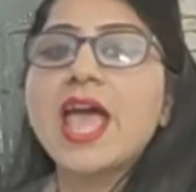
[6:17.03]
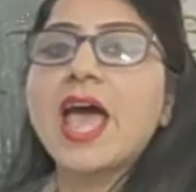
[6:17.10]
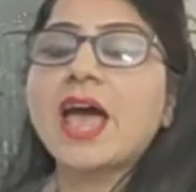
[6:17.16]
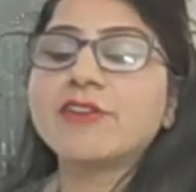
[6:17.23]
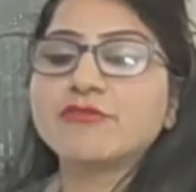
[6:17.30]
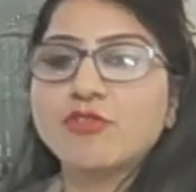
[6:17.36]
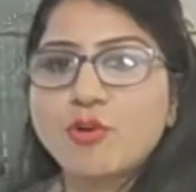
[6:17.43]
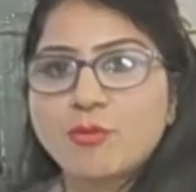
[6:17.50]

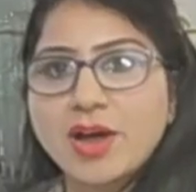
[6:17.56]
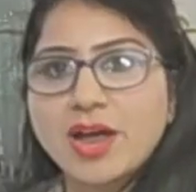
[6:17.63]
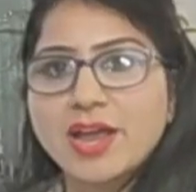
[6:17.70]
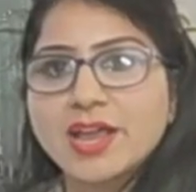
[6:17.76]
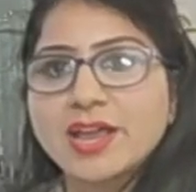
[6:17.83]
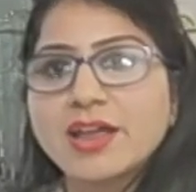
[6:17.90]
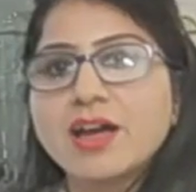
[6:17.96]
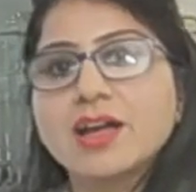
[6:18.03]
And for
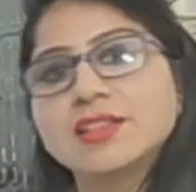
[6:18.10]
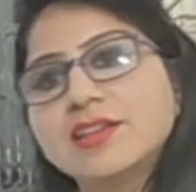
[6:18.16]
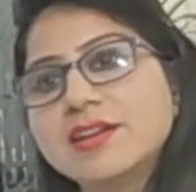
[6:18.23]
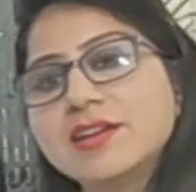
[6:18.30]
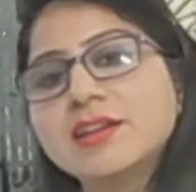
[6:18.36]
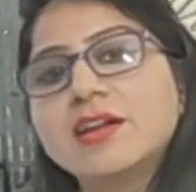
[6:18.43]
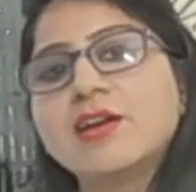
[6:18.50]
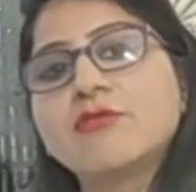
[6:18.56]
my
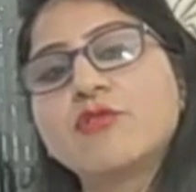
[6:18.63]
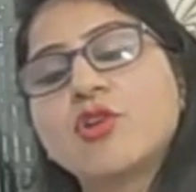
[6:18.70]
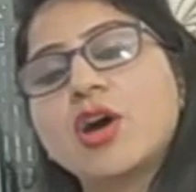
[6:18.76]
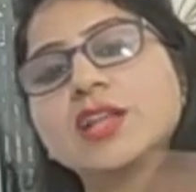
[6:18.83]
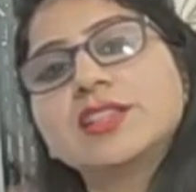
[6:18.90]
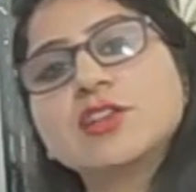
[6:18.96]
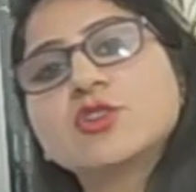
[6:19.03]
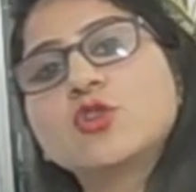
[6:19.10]
other for
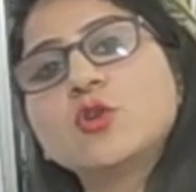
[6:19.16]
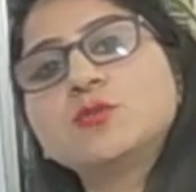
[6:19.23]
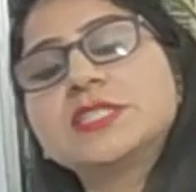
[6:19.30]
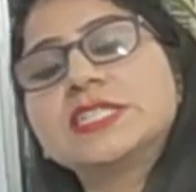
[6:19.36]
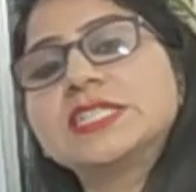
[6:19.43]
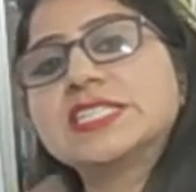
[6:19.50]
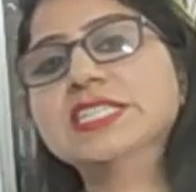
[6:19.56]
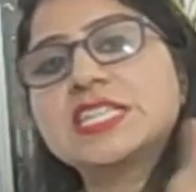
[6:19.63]
other
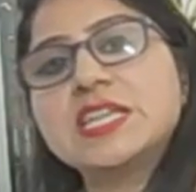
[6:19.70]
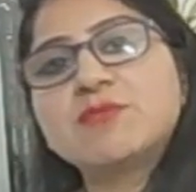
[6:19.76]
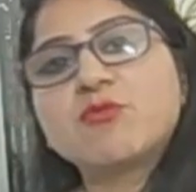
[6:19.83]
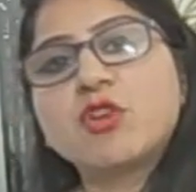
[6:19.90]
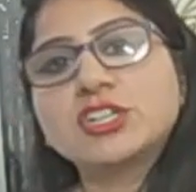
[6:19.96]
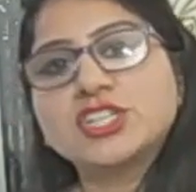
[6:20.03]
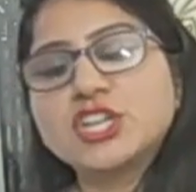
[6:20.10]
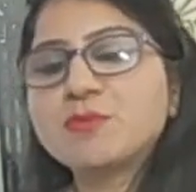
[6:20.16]
groups, just keep
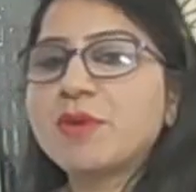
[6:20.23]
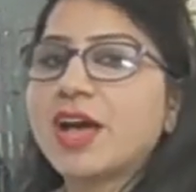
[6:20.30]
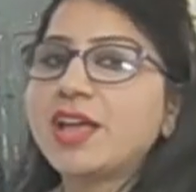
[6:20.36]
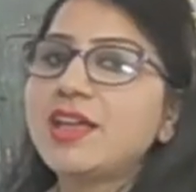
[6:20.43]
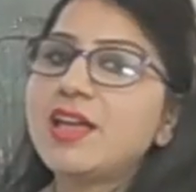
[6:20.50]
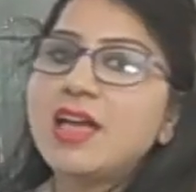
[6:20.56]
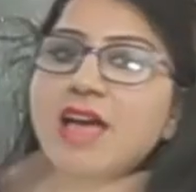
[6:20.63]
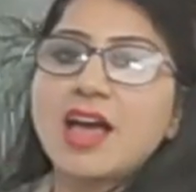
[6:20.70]
watching
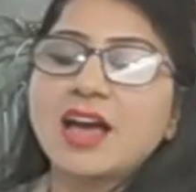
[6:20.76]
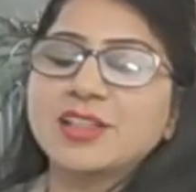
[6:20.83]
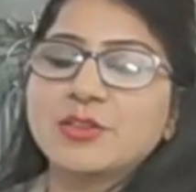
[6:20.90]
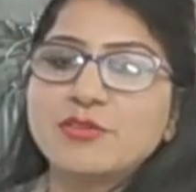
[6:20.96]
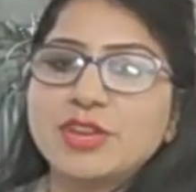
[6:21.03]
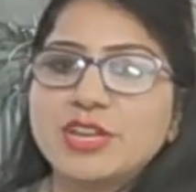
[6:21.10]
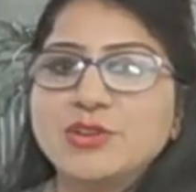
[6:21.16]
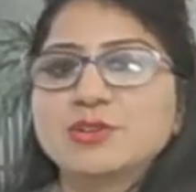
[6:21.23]
my other
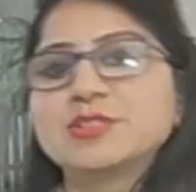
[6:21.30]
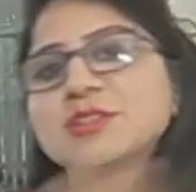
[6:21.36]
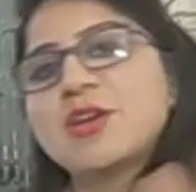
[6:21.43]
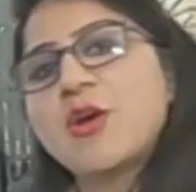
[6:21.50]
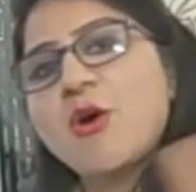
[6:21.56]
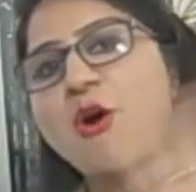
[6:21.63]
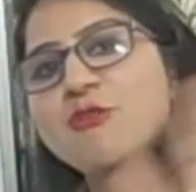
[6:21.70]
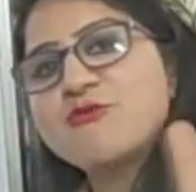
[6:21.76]
videos.
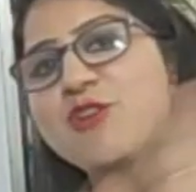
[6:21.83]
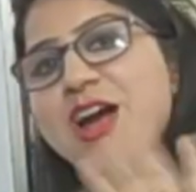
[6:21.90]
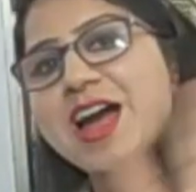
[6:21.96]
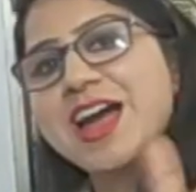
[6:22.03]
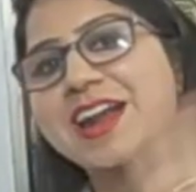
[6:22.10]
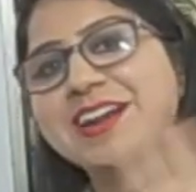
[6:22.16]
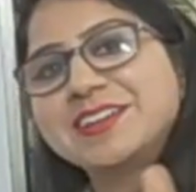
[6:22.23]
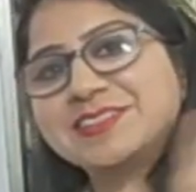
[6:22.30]
Au
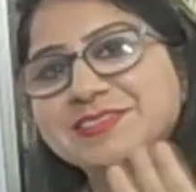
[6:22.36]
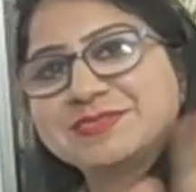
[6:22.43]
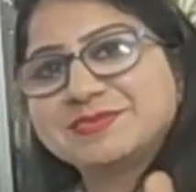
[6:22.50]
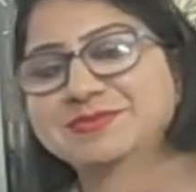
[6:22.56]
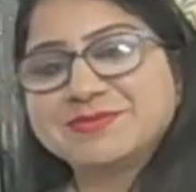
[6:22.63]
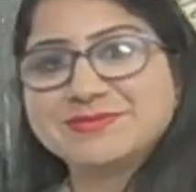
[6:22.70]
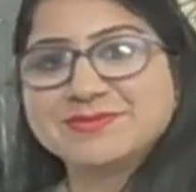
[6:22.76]
revoir.